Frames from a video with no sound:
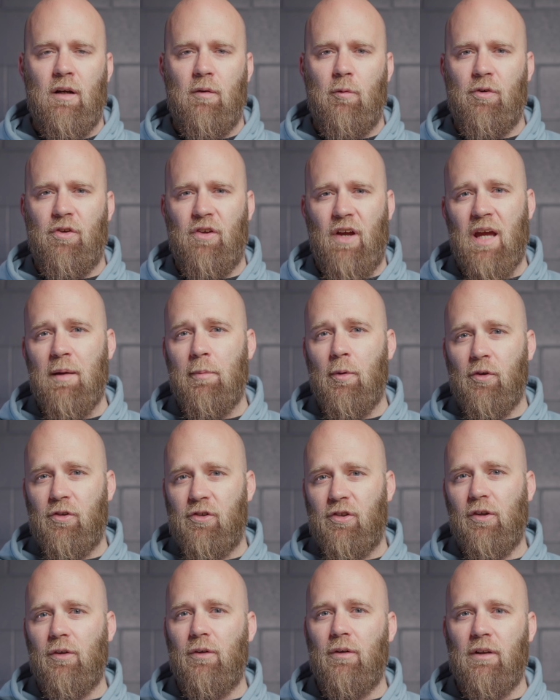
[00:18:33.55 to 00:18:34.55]
Was able
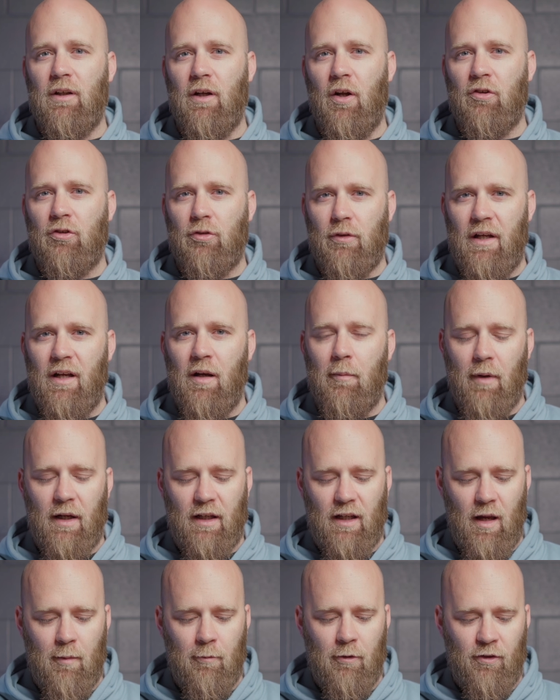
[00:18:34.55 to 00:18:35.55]
to, you know, trade in
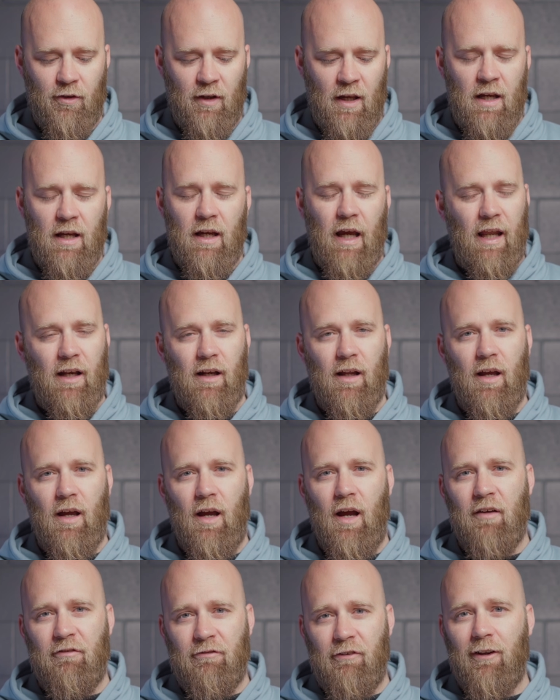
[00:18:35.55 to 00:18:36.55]
my cameras, and
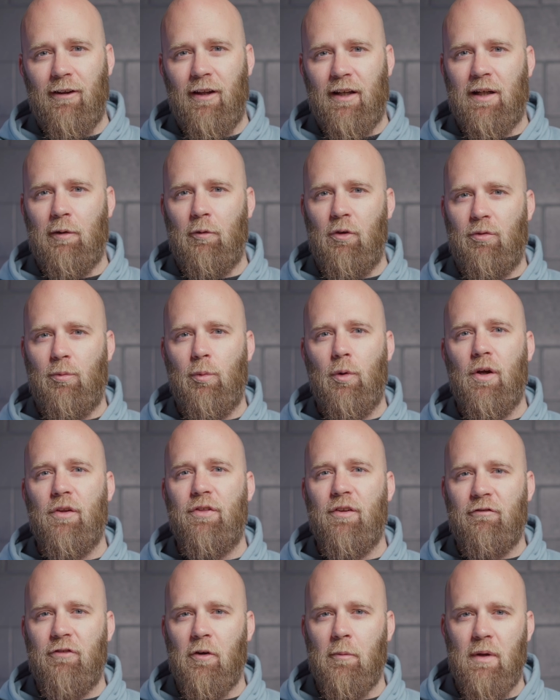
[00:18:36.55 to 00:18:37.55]
I feel like it was
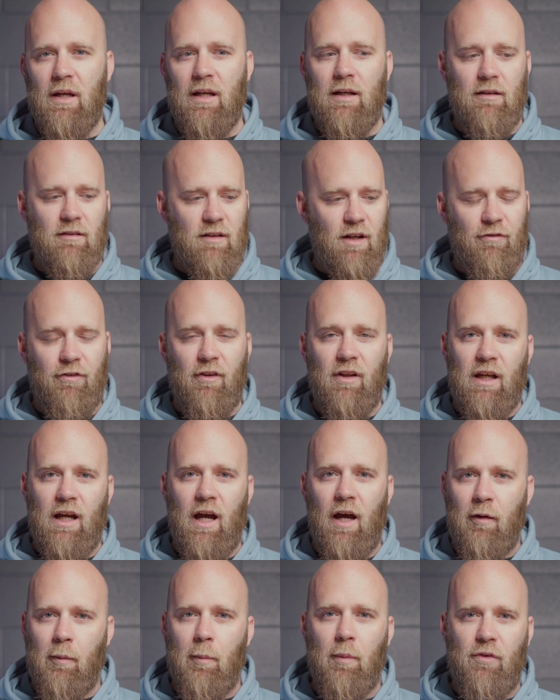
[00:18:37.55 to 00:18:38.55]
worth it for me. Definitely
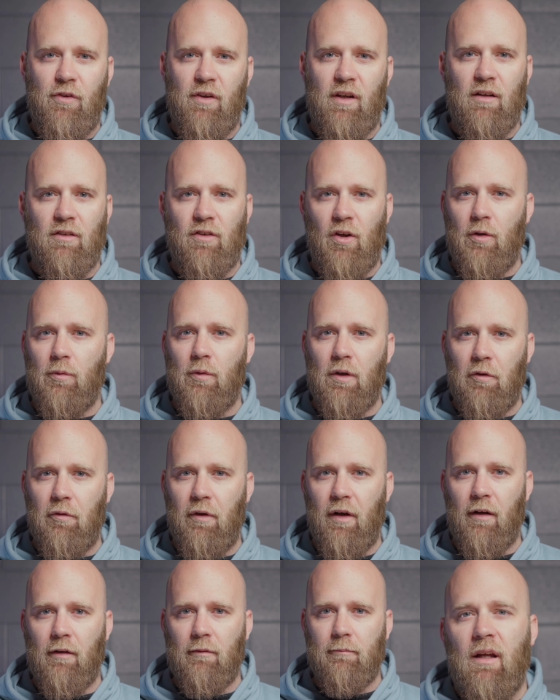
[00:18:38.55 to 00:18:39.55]
100% don't
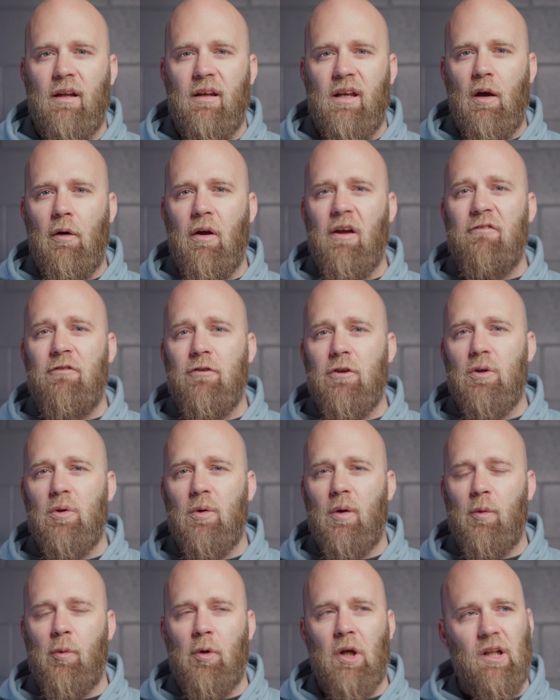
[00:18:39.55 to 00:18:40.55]
regret it. Now, if
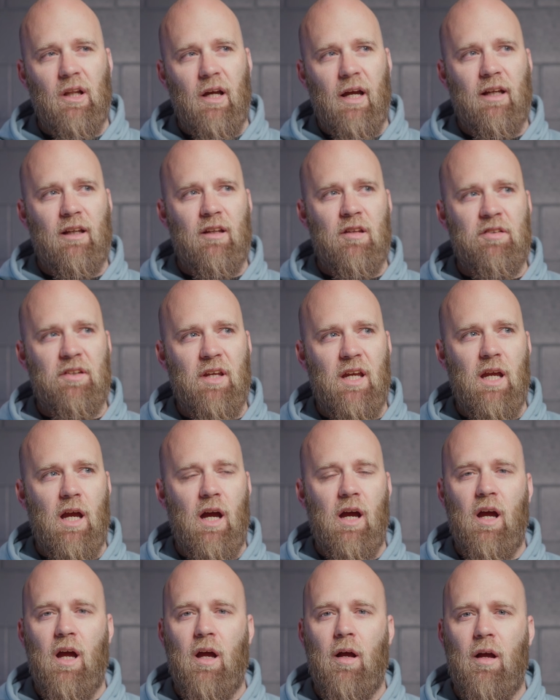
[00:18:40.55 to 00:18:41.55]
you were like, say,
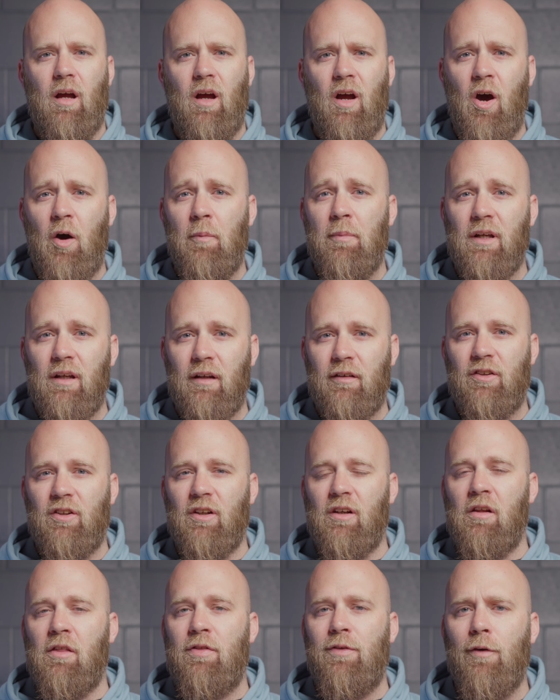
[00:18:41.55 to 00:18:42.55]
a hobbyist,
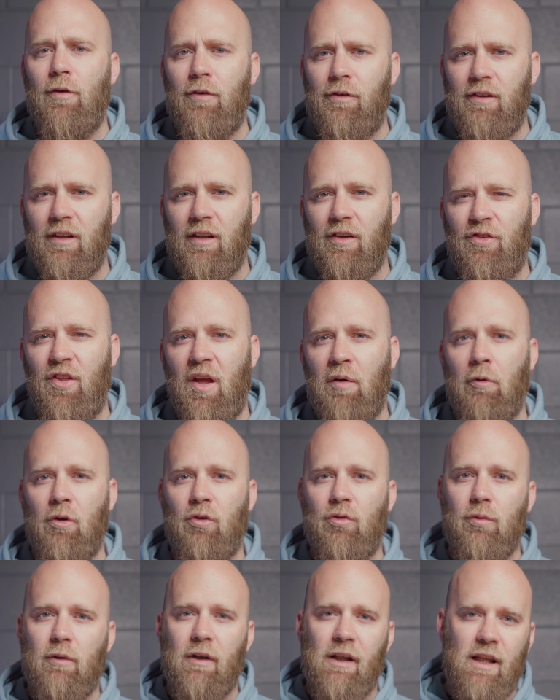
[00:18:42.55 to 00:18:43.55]
an enthusiast that
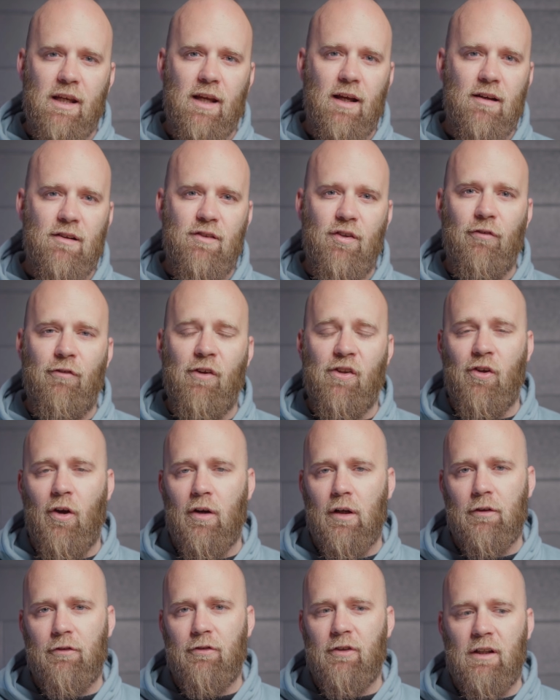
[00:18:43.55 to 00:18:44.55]
was really into
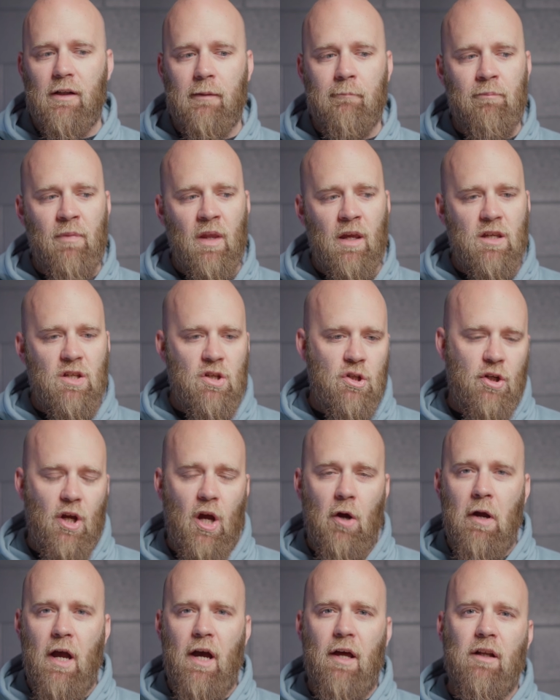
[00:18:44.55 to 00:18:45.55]
photography, you
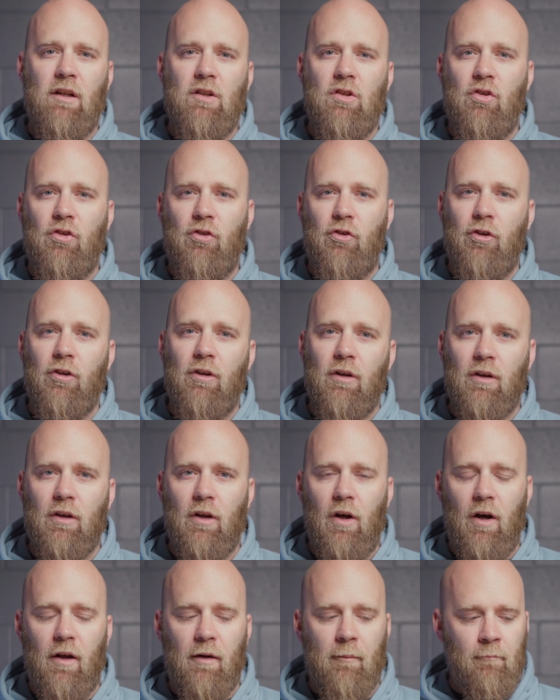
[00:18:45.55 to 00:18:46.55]
go out and you shoot a
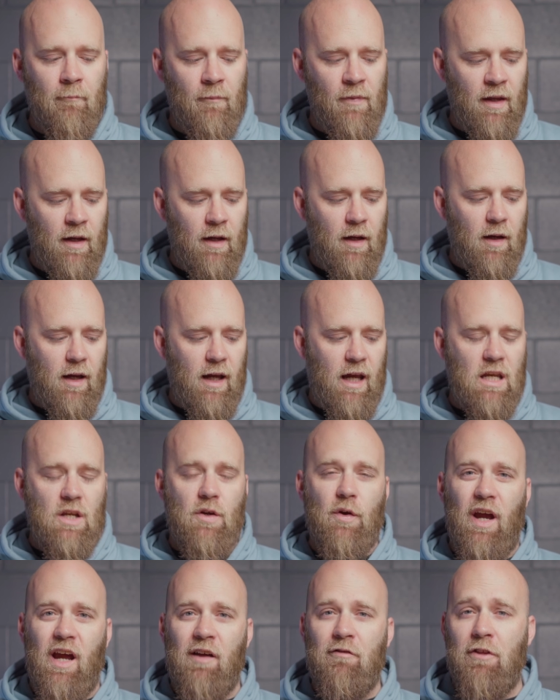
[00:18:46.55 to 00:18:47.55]
lot, and
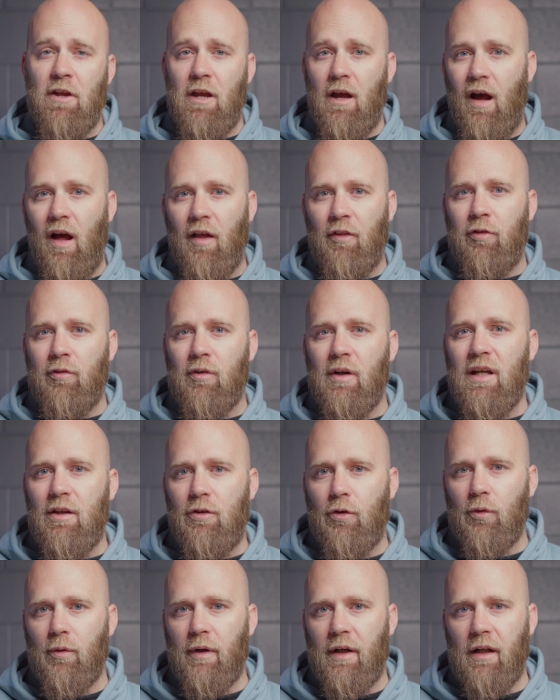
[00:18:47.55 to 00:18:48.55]
you have the
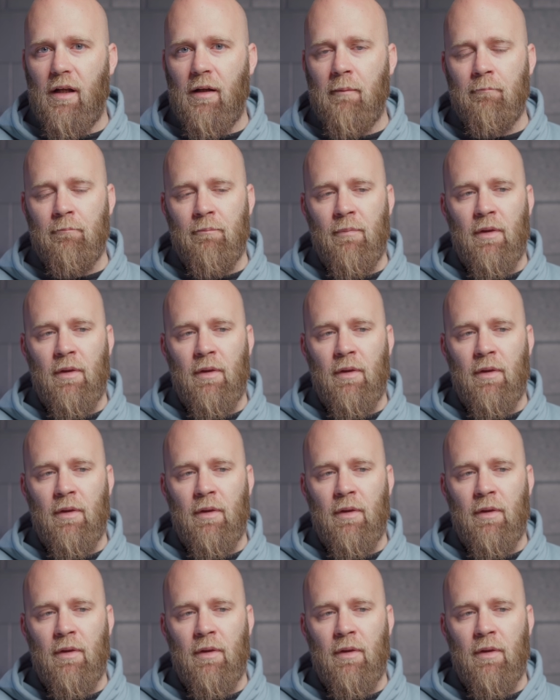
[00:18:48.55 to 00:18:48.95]
R3s already,